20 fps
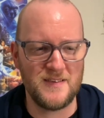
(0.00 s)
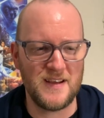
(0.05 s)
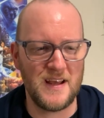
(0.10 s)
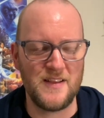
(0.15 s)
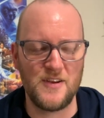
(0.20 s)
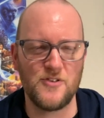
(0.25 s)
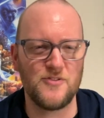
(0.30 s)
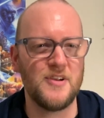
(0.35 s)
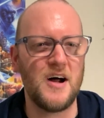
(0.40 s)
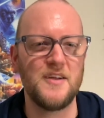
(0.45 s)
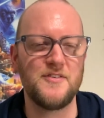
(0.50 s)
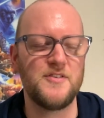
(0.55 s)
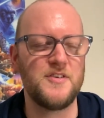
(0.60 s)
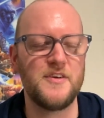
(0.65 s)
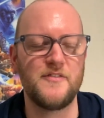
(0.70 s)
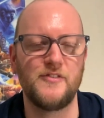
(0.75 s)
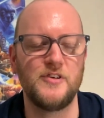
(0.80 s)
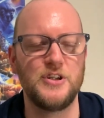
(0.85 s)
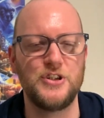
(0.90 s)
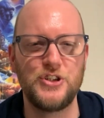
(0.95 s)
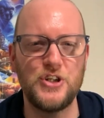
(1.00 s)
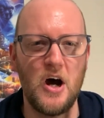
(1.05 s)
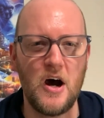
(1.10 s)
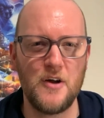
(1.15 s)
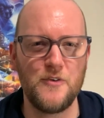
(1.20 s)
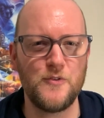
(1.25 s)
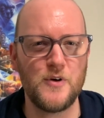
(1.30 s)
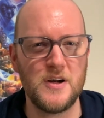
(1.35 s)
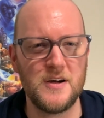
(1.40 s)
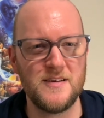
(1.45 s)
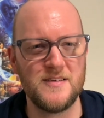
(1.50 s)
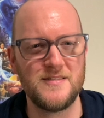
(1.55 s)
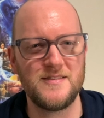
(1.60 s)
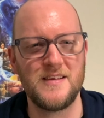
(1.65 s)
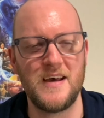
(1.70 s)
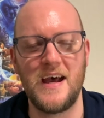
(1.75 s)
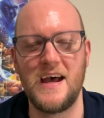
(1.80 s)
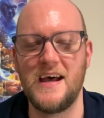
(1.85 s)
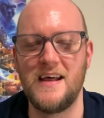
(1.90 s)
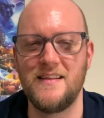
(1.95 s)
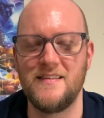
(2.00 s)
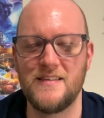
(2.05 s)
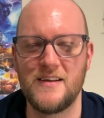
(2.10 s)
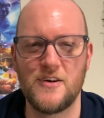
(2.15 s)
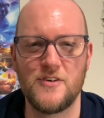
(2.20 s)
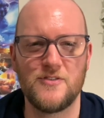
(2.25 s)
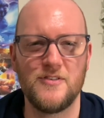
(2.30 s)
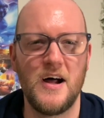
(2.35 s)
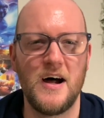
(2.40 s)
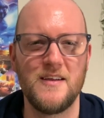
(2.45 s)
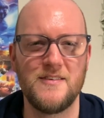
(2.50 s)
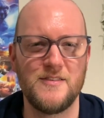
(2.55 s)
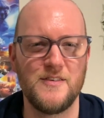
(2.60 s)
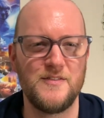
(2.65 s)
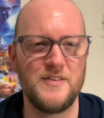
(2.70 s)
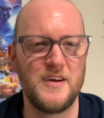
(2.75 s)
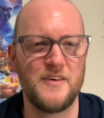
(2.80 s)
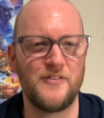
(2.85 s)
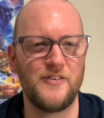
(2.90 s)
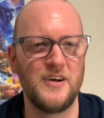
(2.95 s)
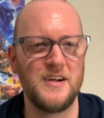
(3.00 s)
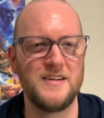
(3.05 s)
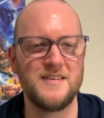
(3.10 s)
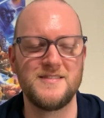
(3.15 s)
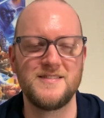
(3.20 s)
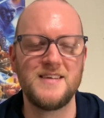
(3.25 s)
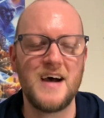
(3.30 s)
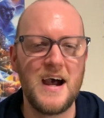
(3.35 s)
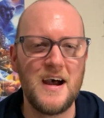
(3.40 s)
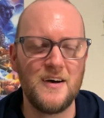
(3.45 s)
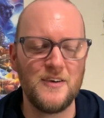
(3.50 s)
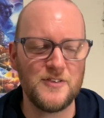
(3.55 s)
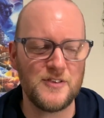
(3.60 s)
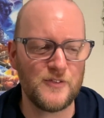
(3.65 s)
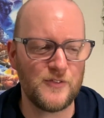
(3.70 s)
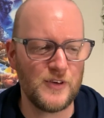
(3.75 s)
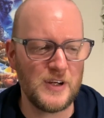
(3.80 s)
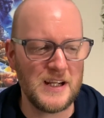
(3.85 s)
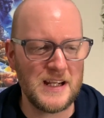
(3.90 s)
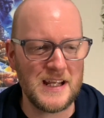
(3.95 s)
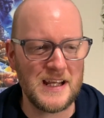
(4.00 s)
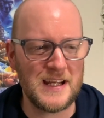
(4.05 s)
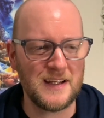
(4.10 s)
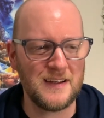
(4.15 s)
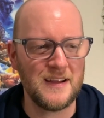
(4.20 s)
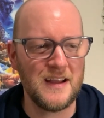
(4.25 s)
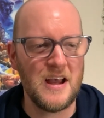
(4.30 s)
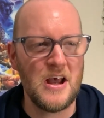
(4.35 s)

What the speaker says: and there's lots of different genres, and there's lots of different styles of reading.